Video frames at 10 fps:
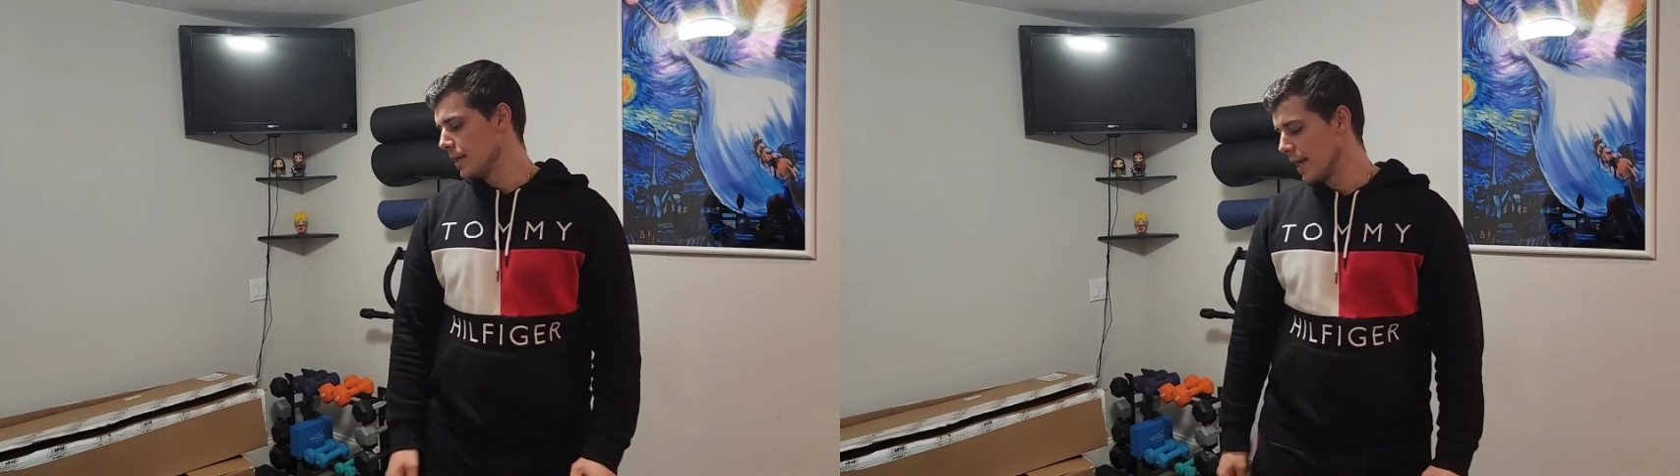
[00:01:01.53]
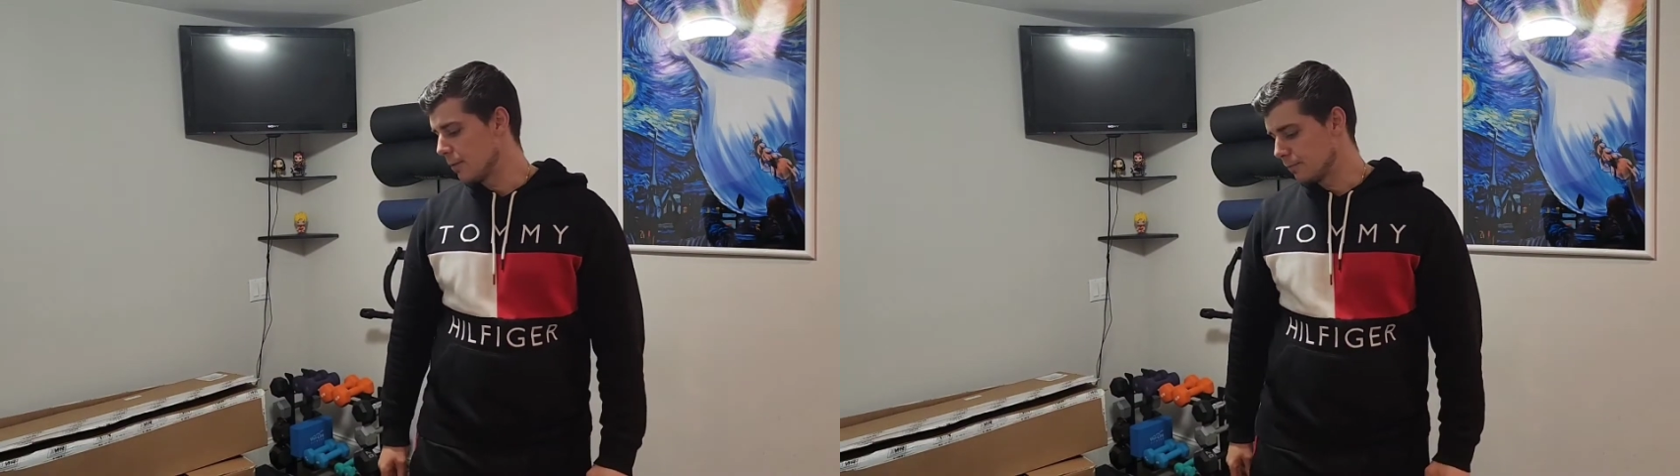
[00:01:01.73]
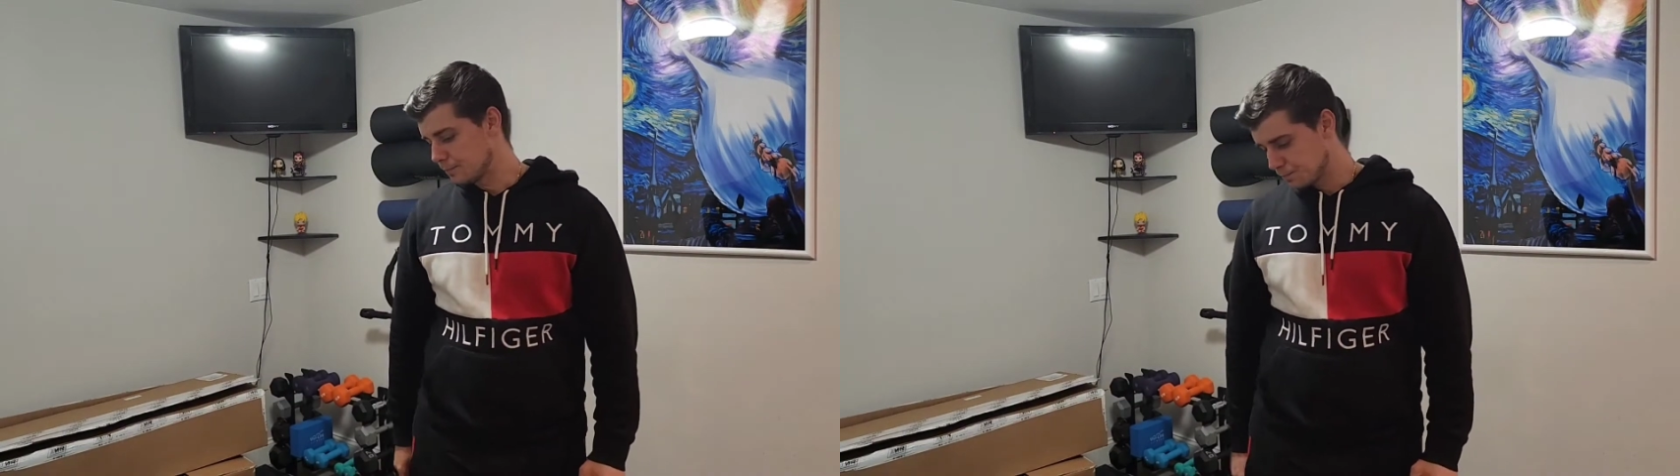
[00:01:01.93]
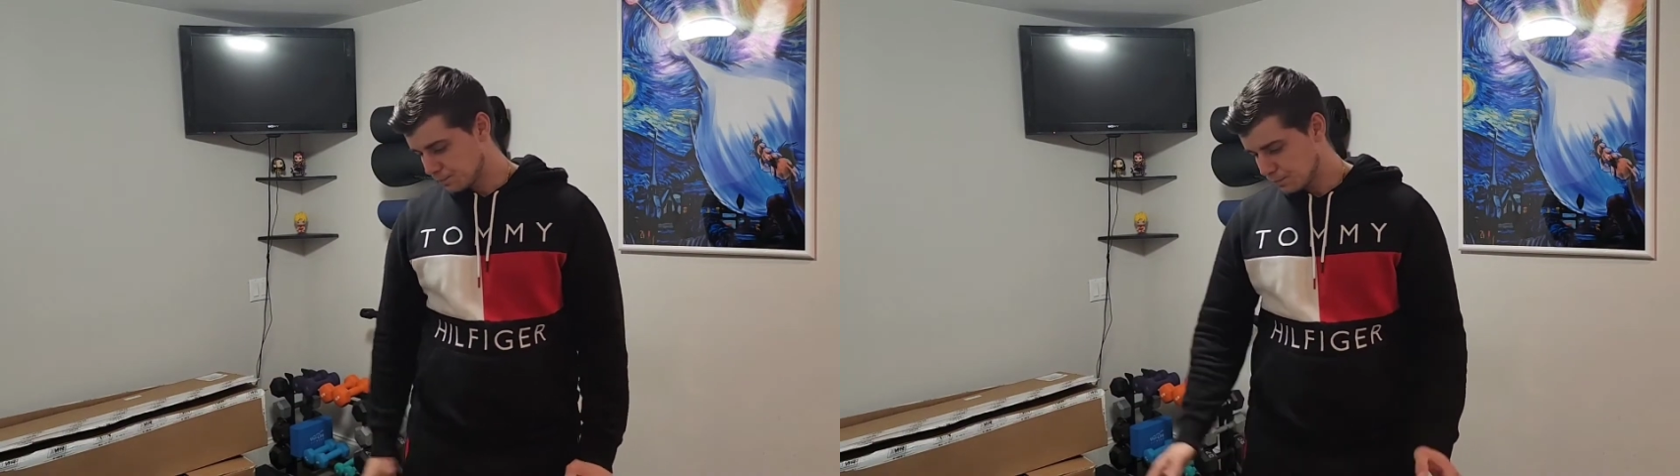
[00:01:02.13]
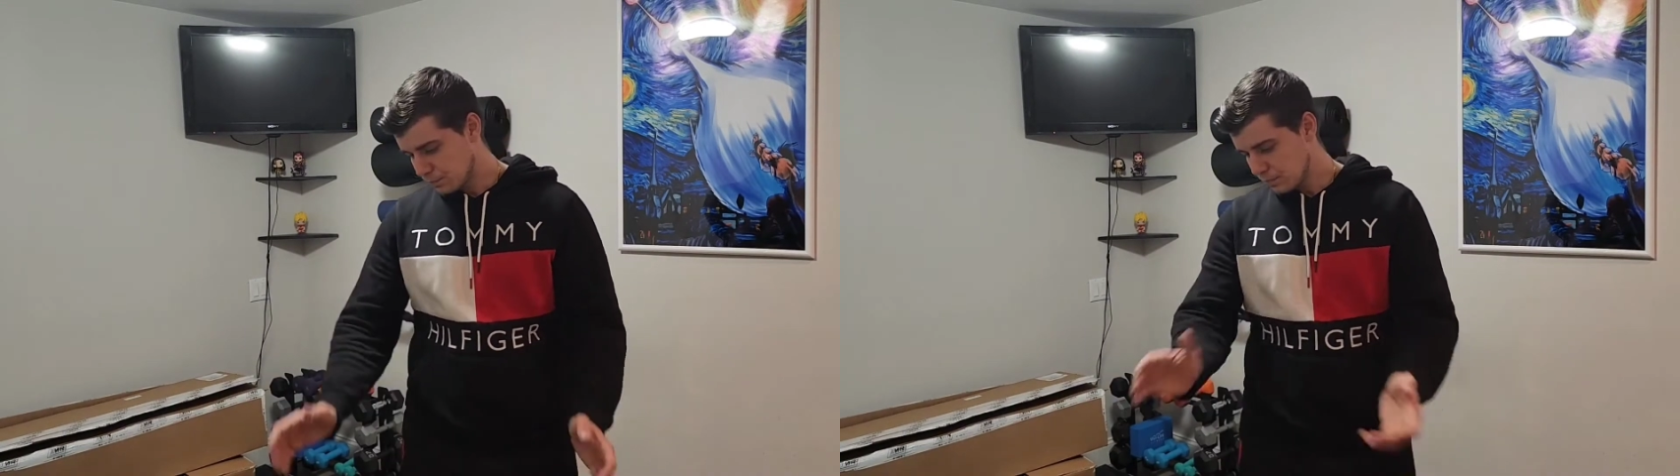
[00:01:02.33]
Now,
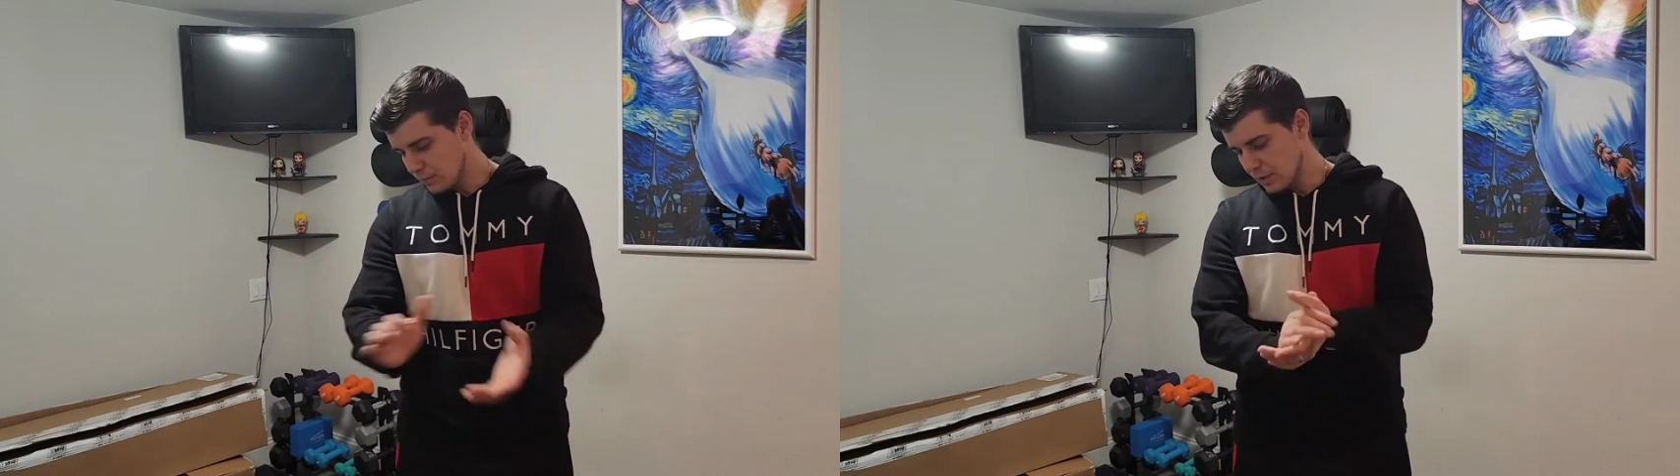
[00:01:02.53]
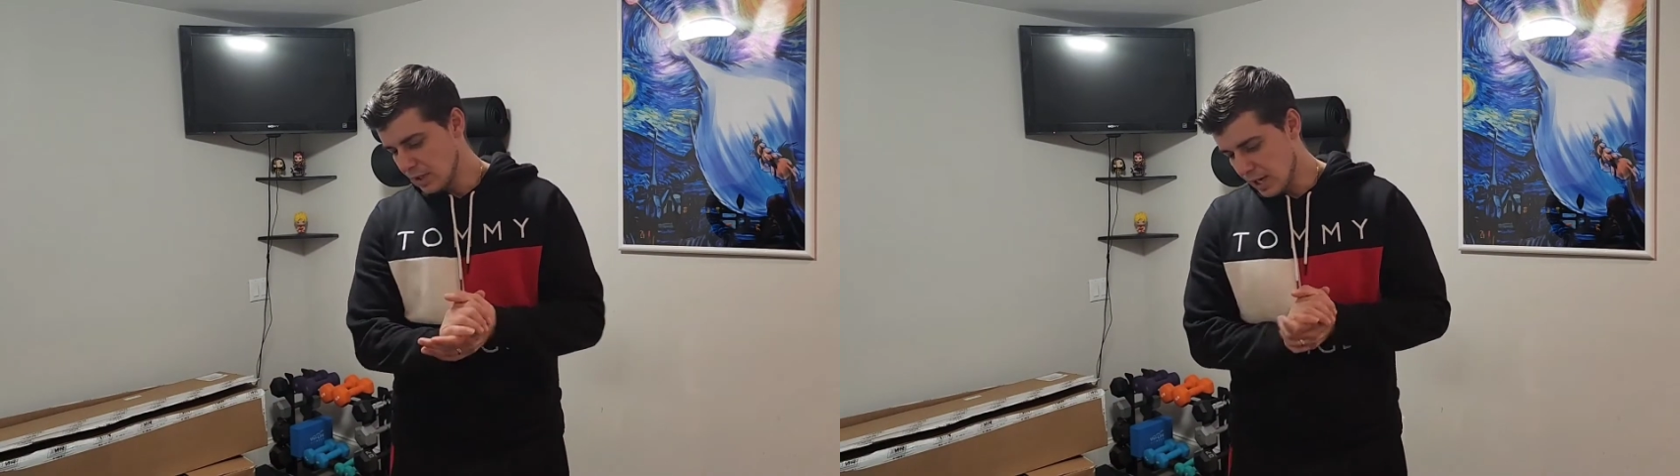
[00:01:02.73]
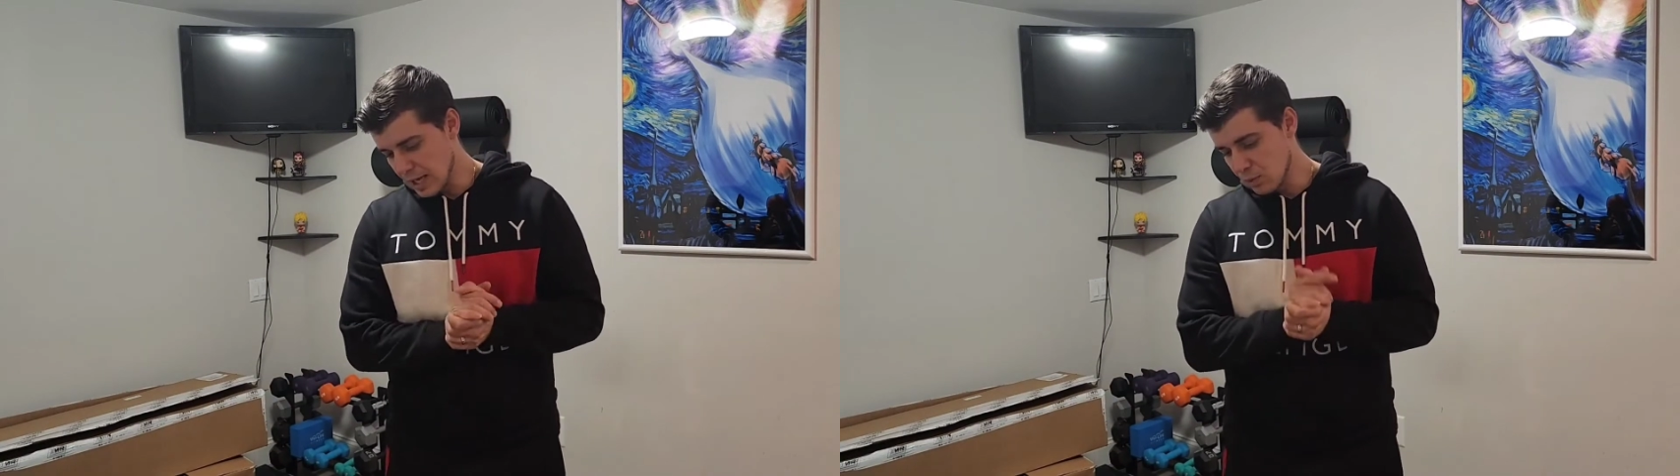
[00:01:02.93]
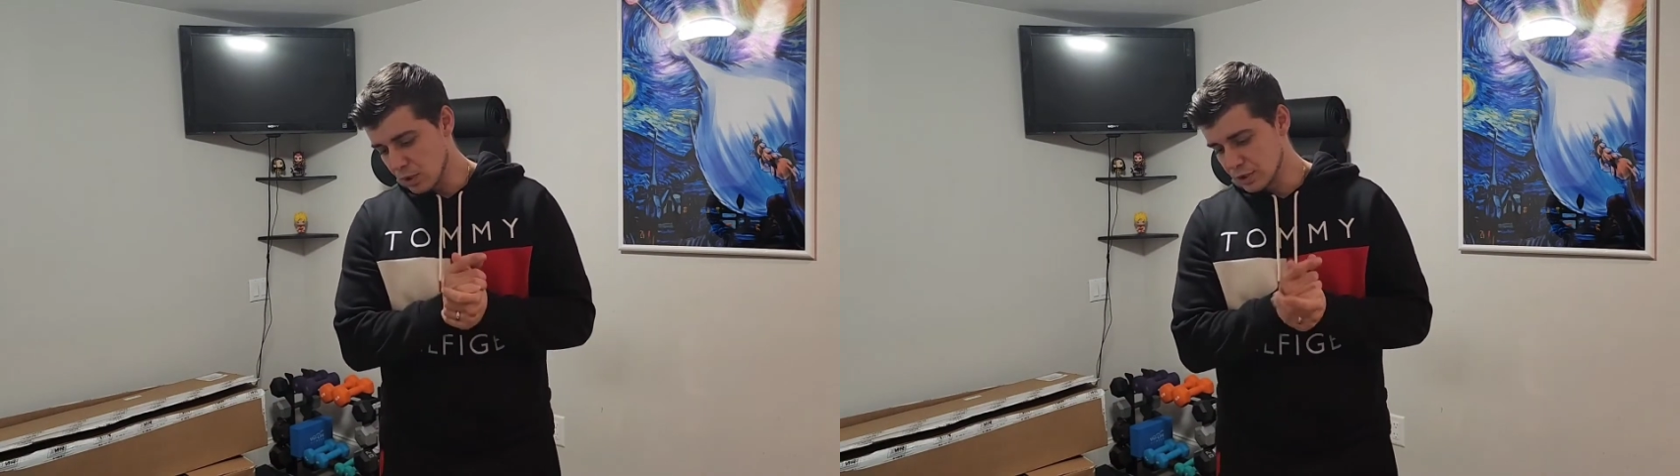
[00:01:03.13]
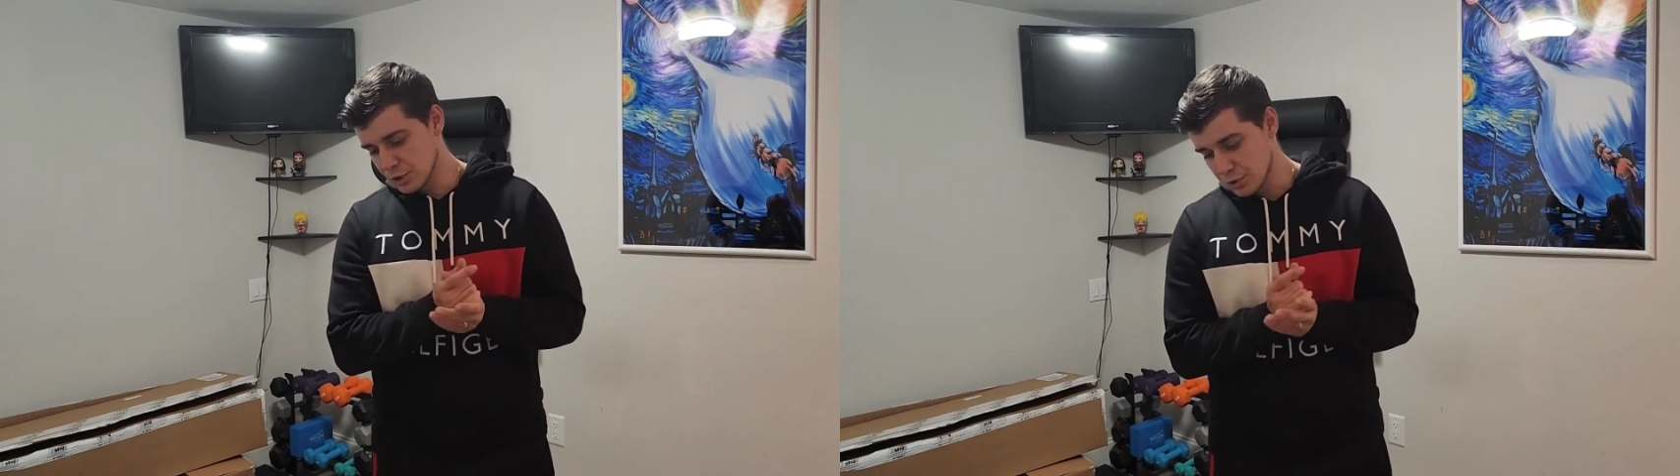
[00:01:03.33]
I want to